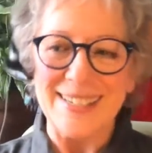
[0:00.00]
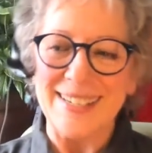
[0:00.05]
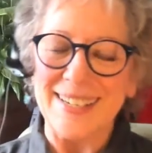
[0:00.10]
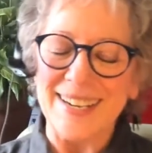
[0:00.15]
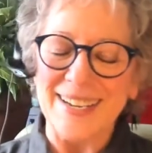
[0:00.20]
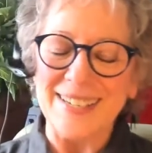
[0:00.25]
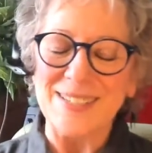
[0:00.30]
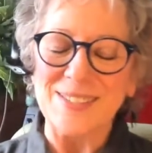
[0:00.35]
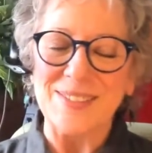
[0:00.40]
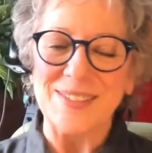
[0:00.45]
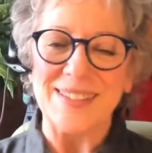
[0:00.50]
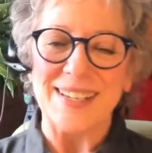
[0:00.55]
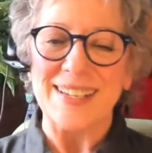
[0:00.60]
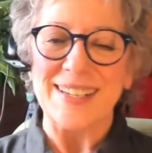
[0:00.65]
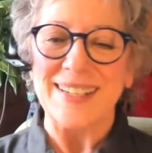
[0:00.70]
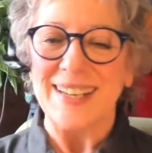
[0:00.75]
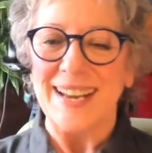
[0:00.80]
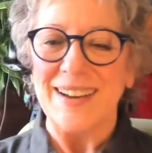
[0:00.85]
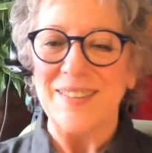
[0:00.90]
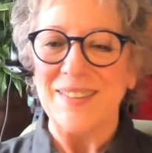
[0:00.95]
And I use that
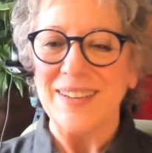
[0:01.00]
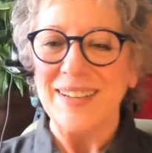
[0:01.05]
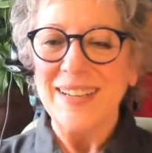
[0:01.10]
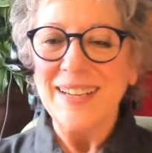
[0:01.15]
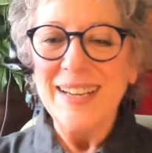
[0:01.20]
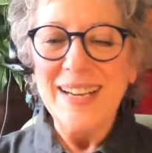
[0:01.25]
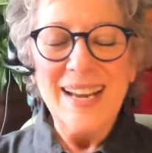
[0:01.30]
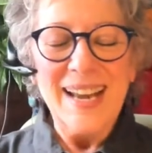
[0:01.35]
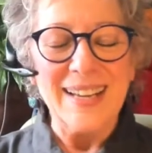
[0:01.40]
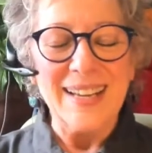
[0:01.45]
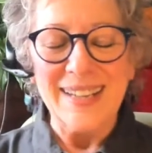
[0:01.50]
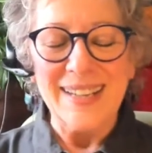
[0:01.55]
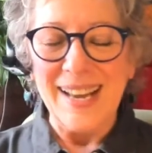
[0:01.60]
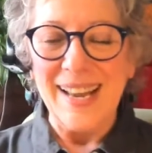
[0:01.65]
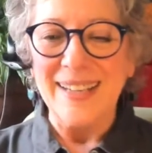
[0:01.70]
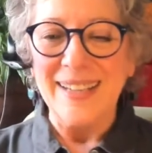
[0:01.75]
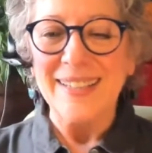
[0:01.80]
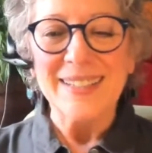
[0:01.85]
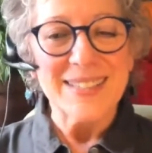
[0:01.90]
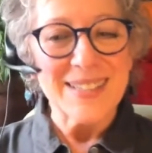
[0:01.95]
now, and and, but
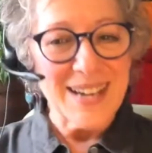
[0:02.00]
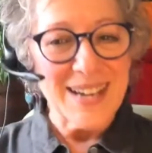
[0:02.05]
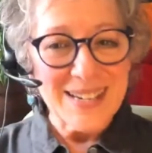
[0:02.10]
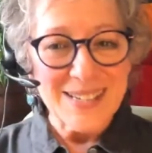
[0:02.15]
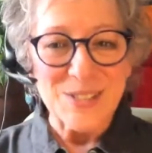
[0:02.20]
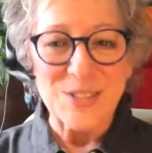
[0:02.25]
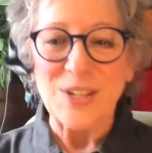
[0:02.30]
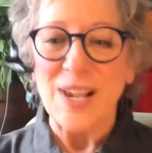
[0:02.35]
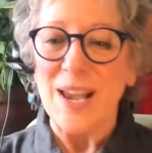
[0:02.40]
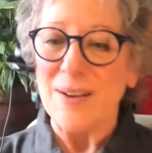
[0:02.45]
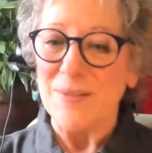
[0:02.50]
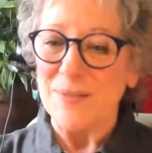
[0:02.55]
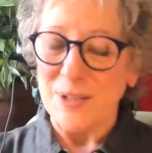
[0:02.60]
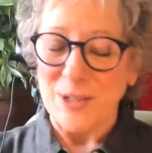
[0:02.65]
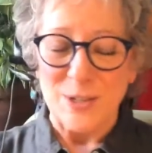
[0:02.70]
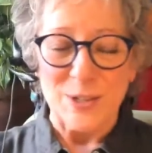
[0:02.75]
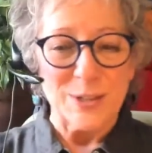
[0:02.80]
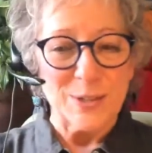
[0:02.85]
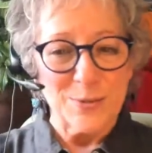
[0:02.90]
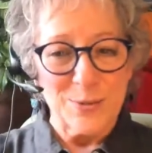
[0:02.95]
and I, found, I have a
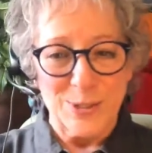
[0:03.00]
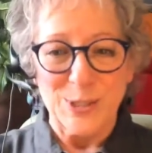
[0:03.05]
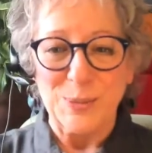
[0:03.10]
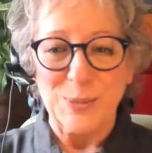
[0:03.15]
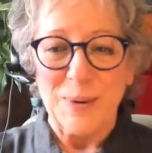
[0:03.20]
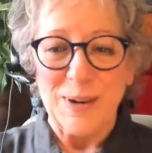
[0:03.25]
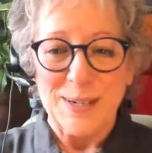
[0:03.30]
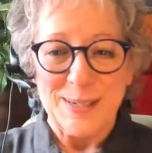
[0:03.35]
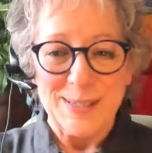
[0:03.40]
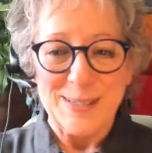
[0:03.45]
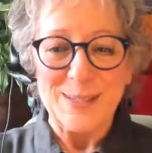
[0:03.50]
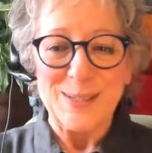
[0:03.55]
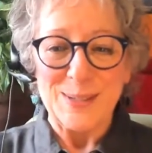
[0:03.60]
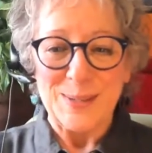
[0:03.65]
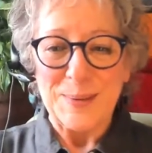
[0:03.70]
good response.